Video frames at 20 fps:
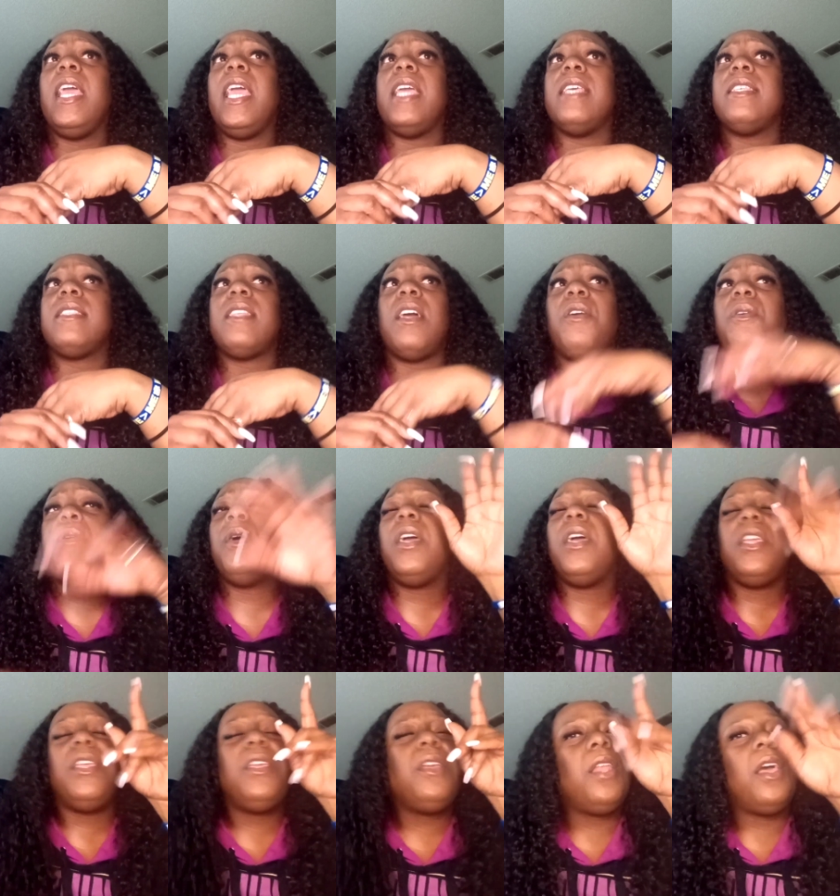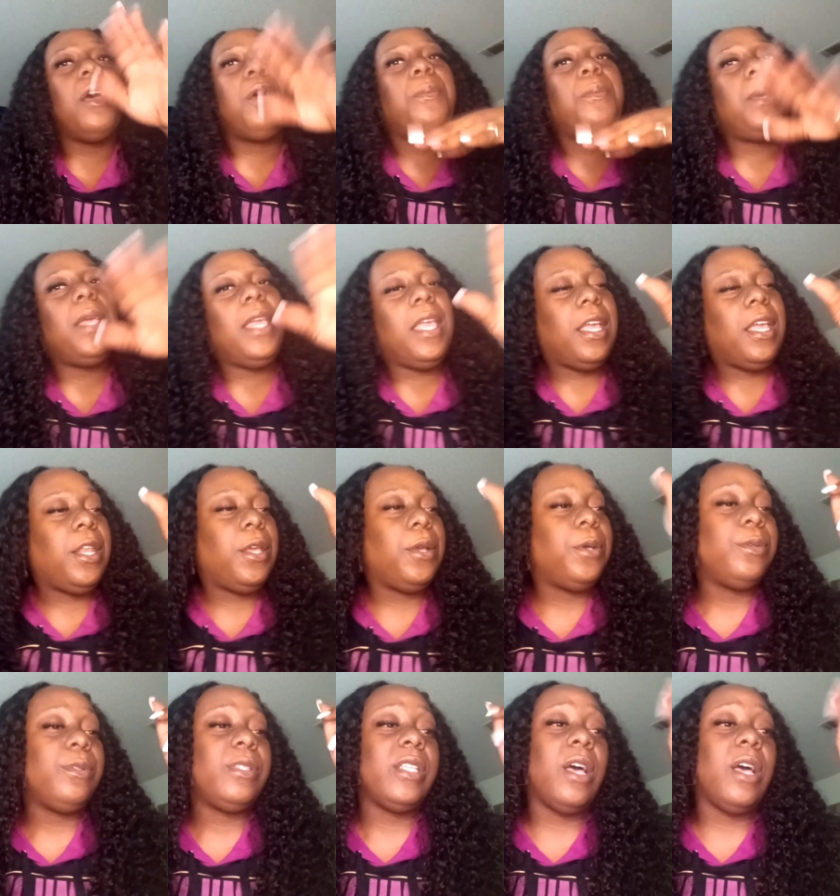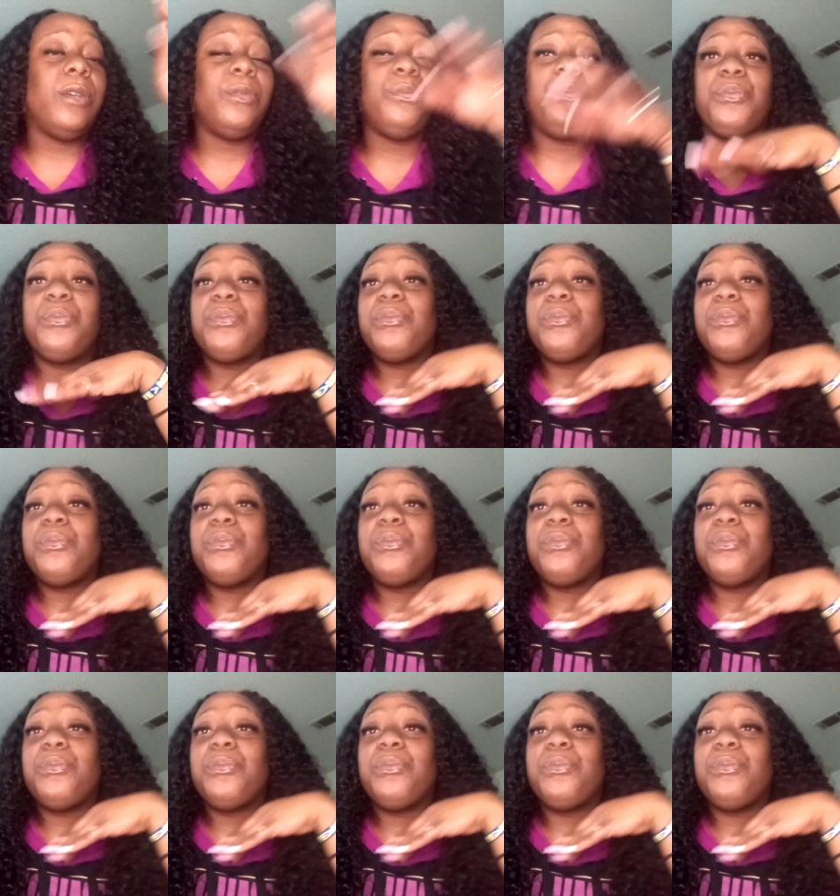And so, you know, but anyhow, so